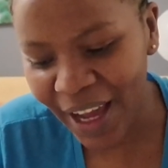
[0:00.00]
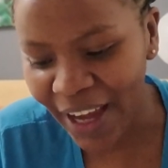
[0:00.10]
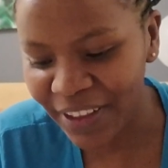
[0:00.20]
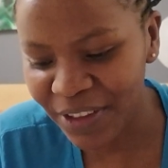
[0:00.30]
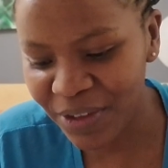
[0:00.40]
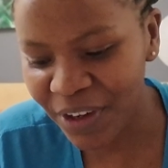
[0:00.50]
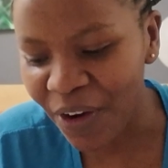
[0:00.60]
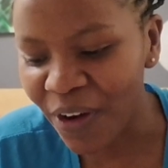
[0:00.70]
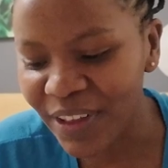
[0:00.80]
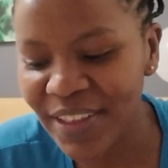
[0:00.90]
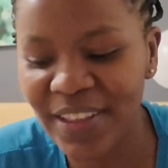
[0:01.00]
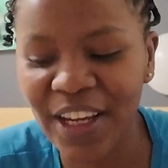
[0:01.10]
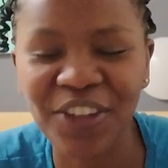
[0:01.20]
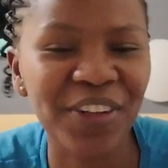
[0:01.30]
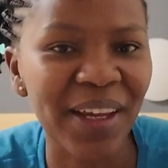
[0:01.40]
Kindest regards,
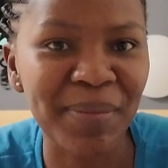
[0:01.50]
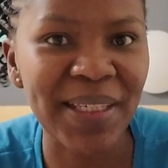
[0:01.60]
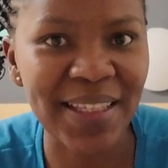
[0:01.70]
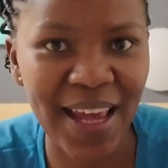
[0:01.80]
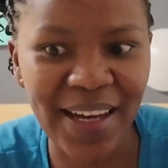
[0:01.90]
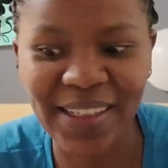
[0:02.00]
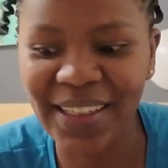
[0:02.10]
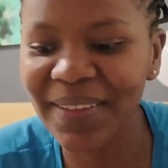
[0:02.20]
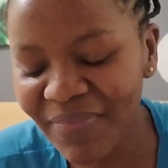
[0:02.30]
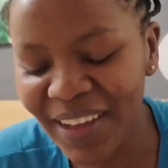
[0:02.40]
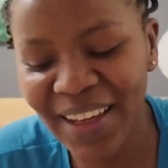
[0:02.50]
and her name is Sandy.